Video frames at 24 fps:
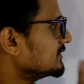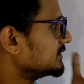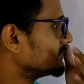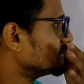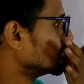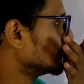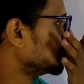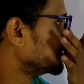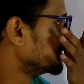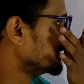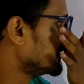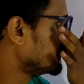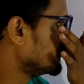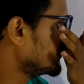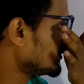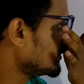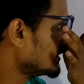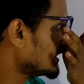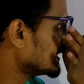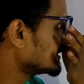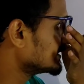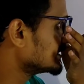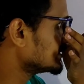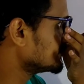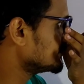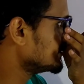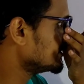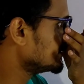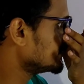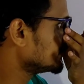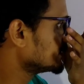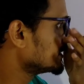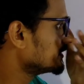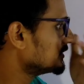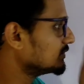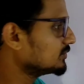So if you like this
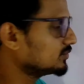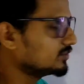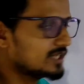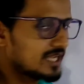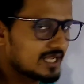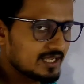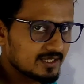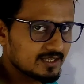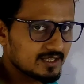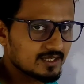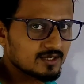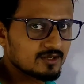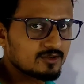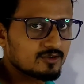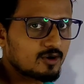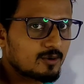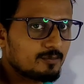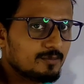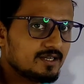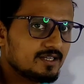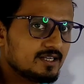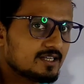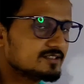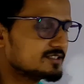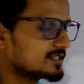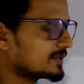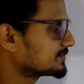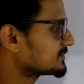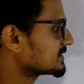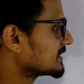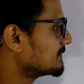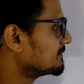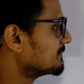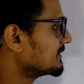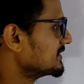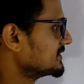video, then do like, comment and
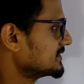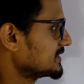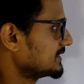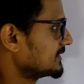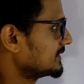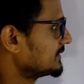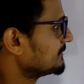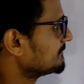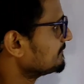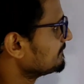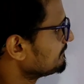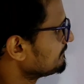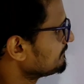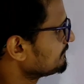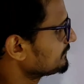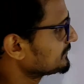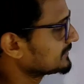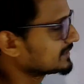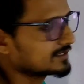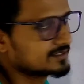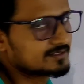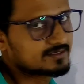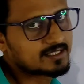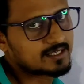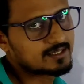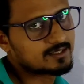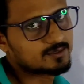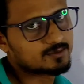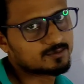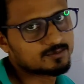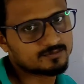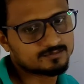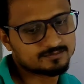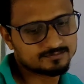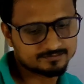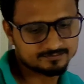subscribe my channel. Thank
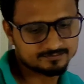you.